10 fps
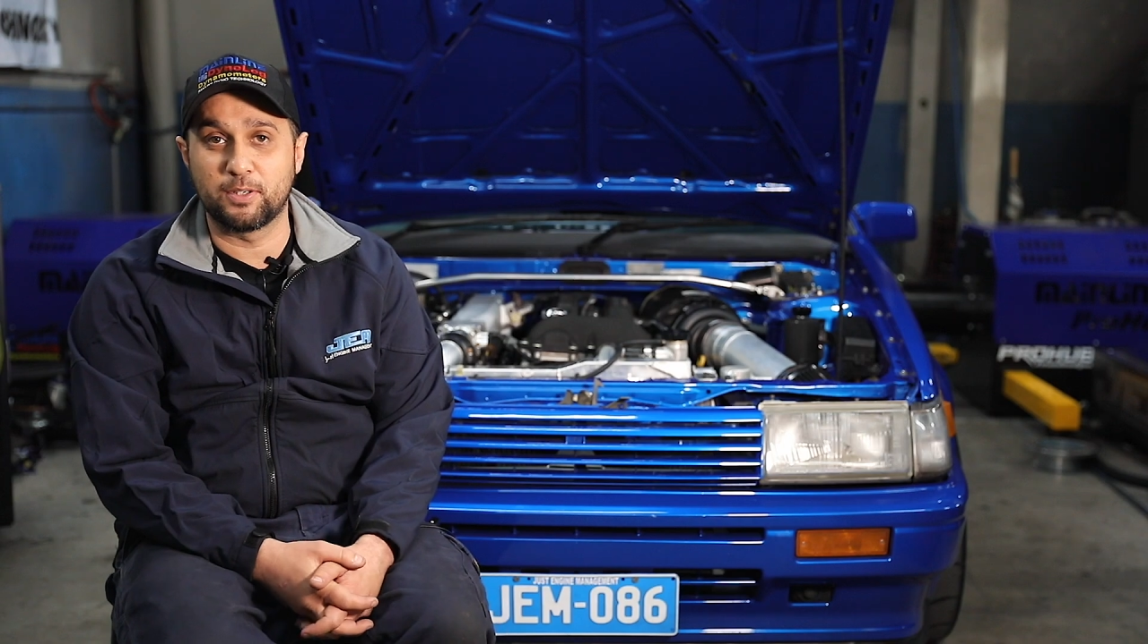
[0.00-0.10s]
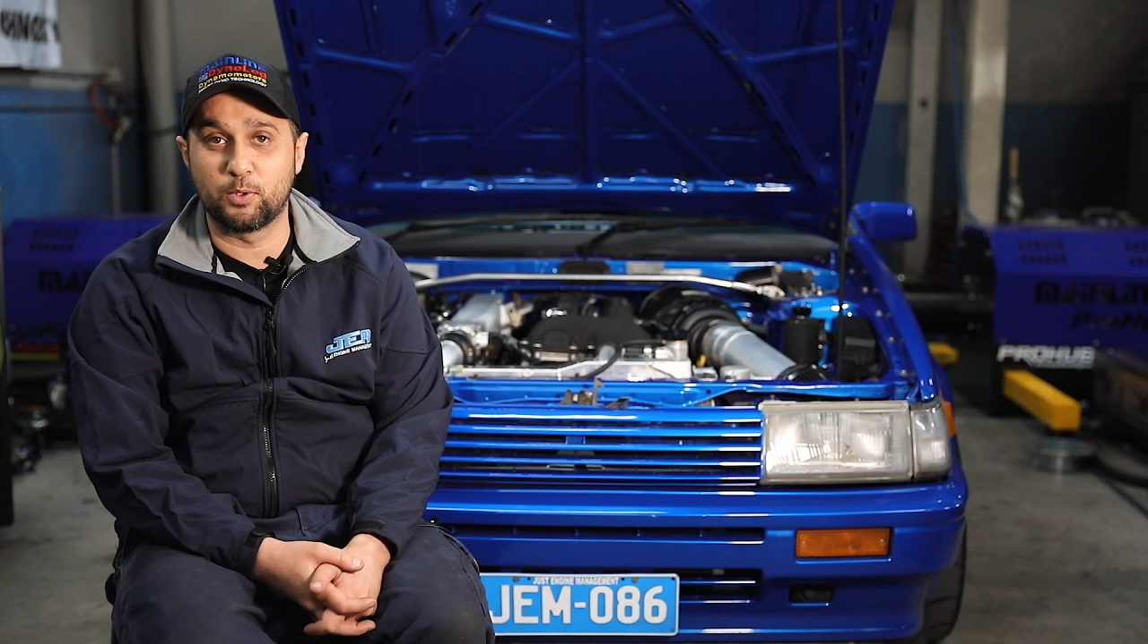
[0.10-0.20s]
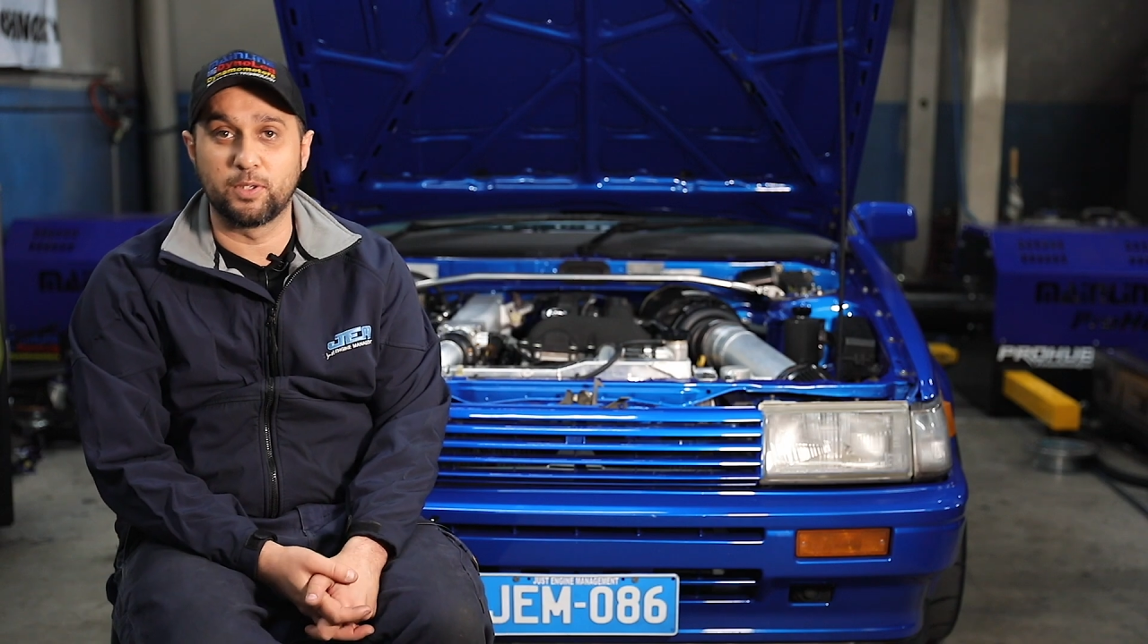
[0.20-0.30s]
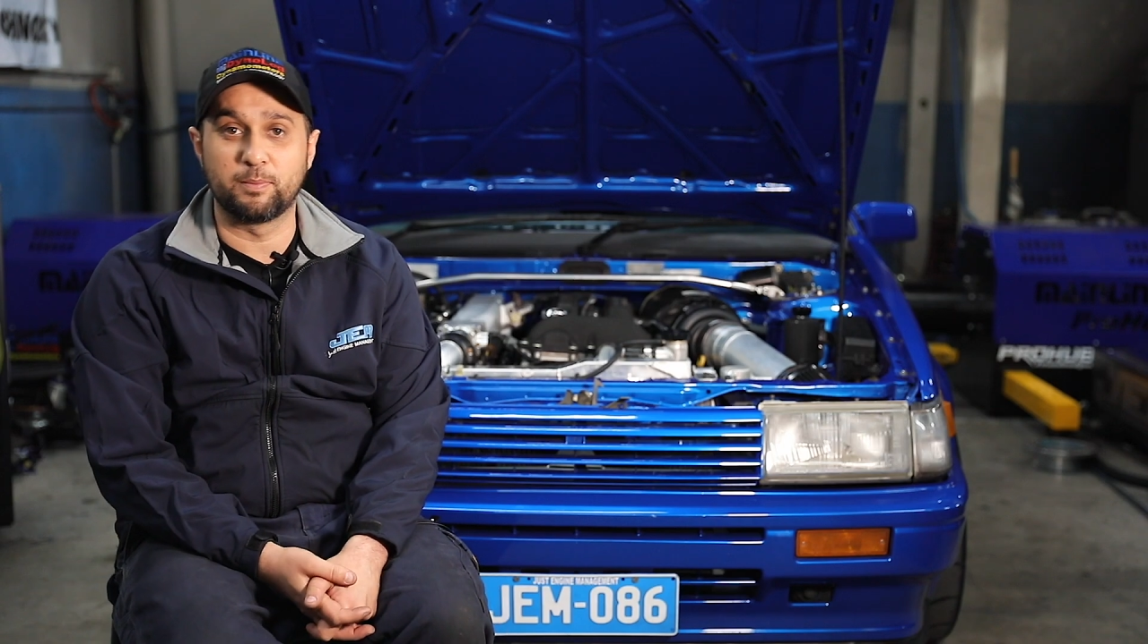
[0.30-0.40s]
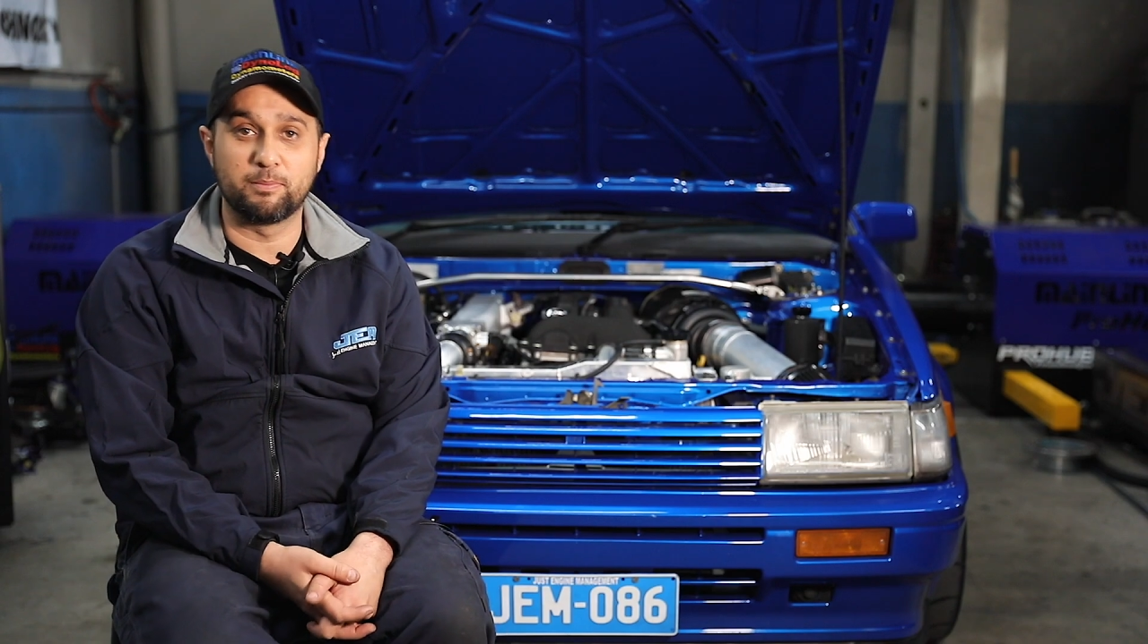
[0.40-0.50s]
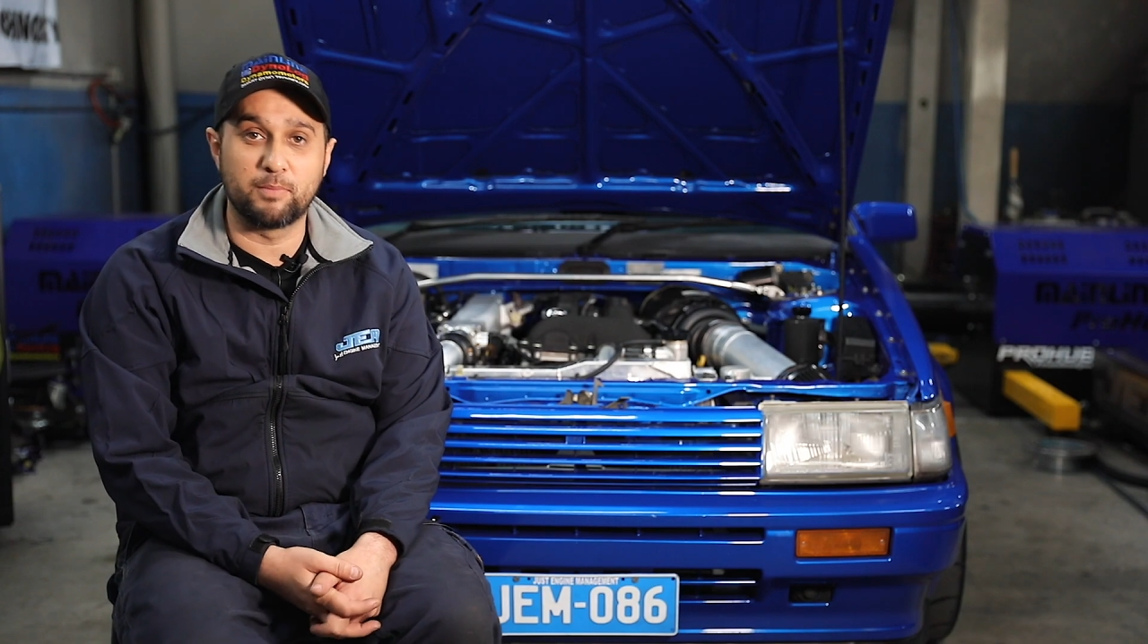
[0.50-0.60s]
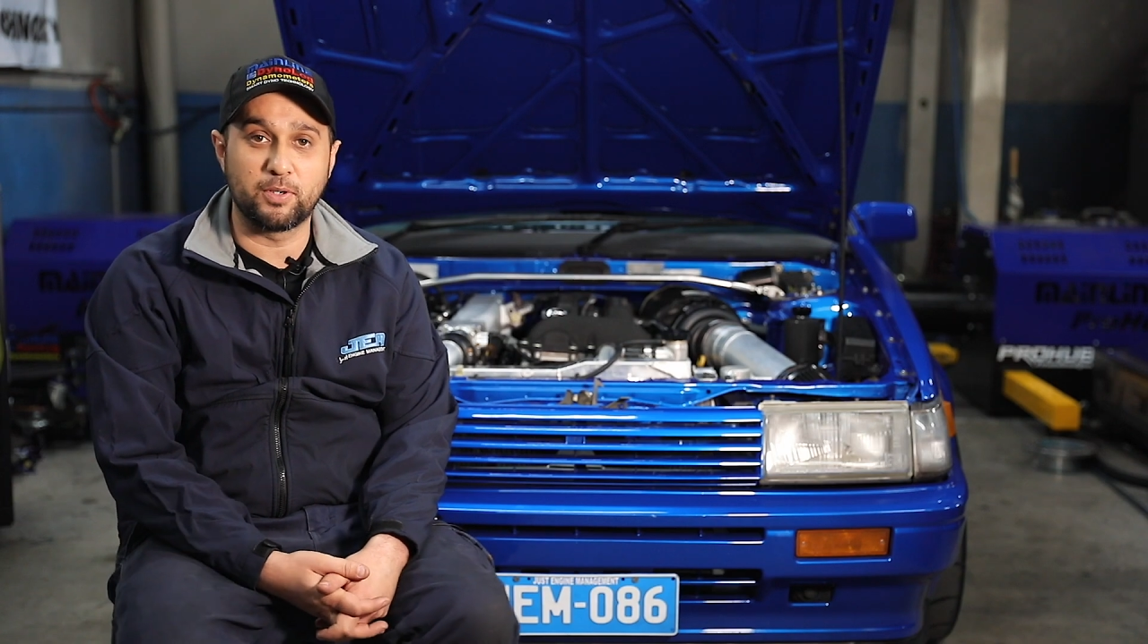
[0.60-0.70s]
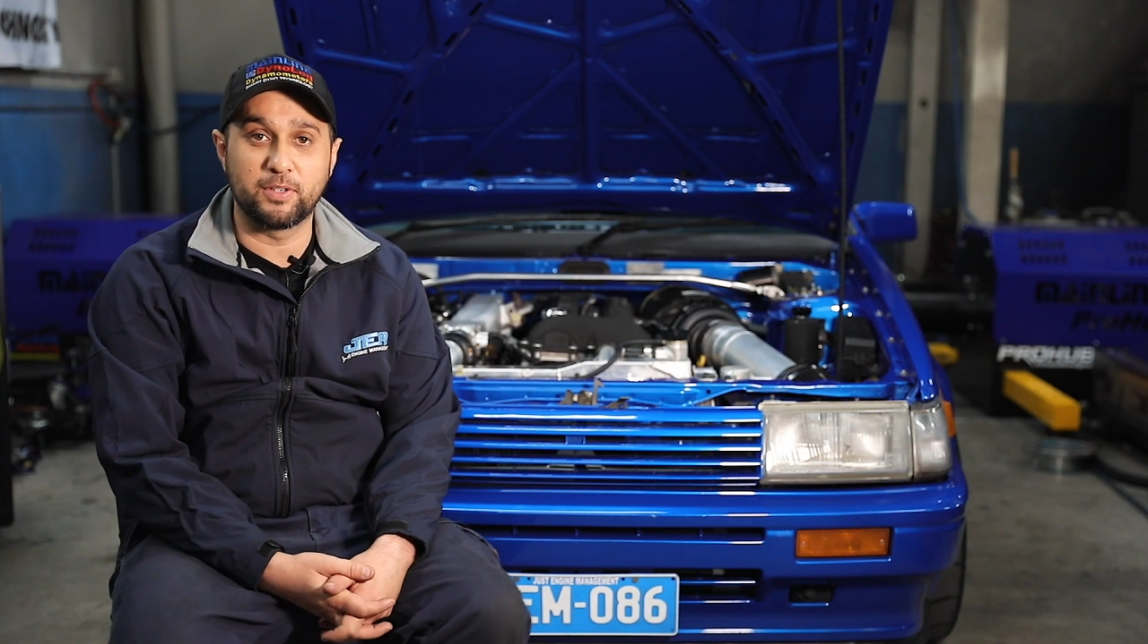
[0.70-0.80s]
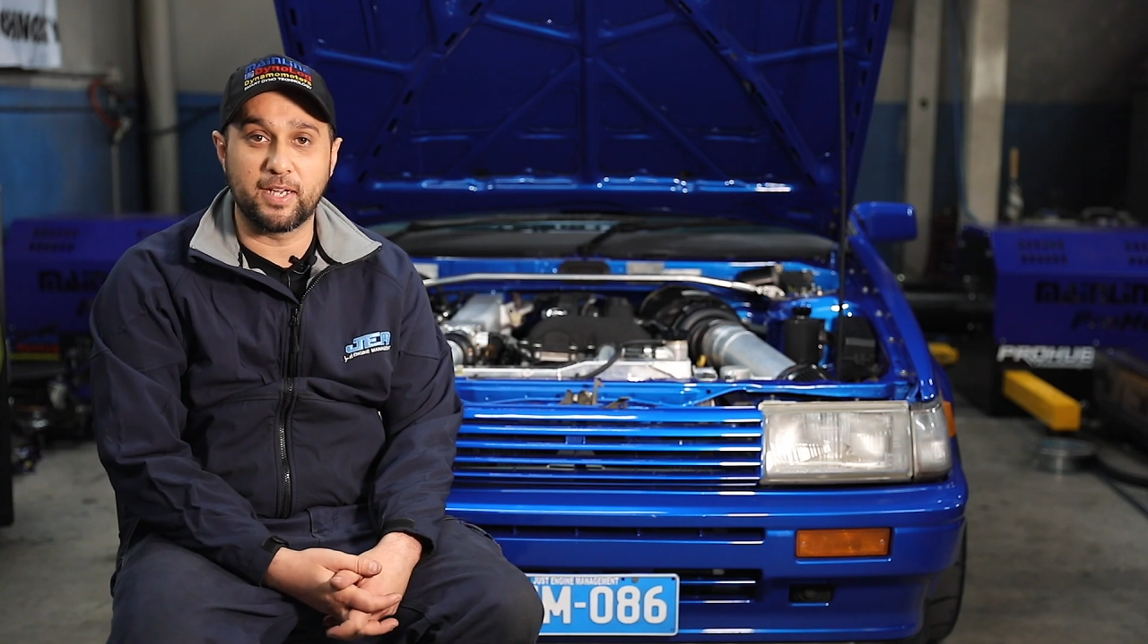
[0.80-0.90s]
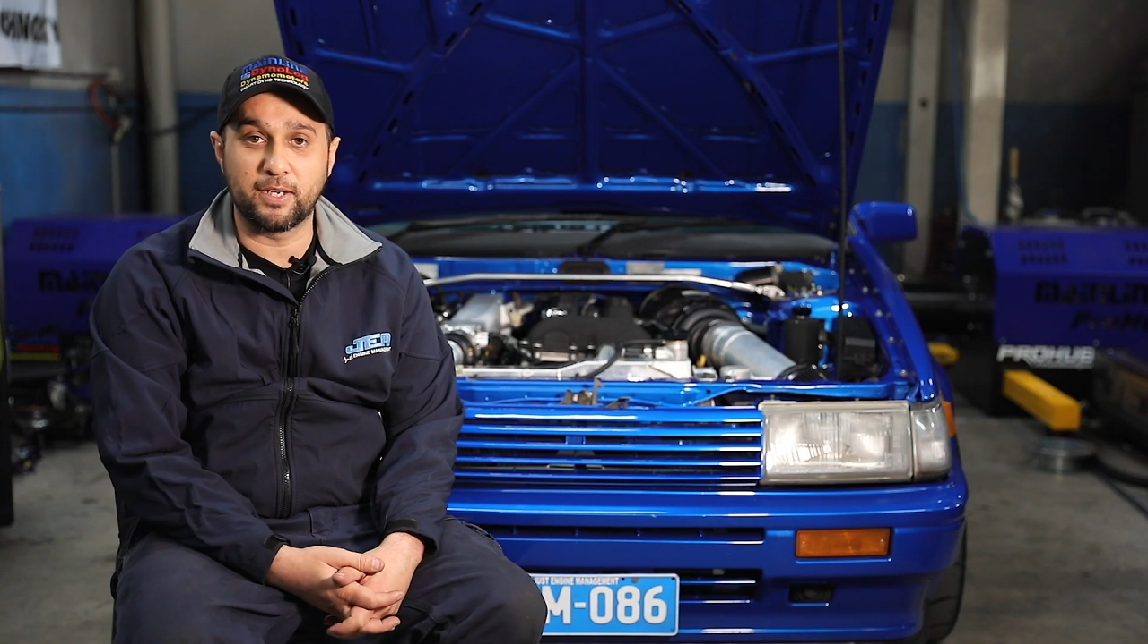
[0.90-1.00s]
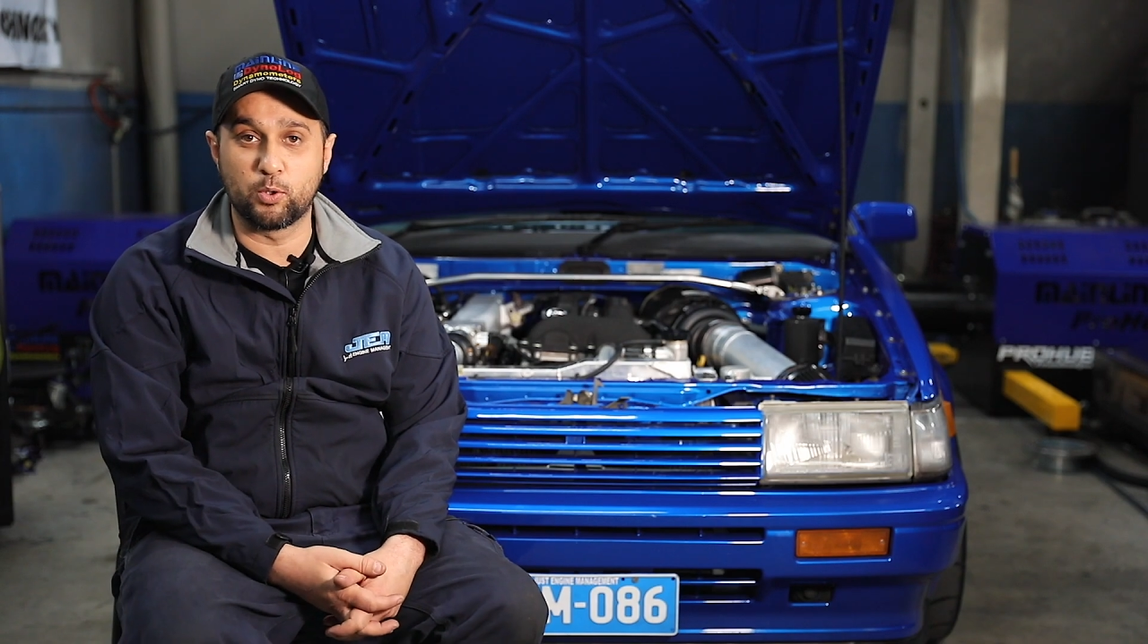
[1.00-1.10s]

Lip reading: and all the modern day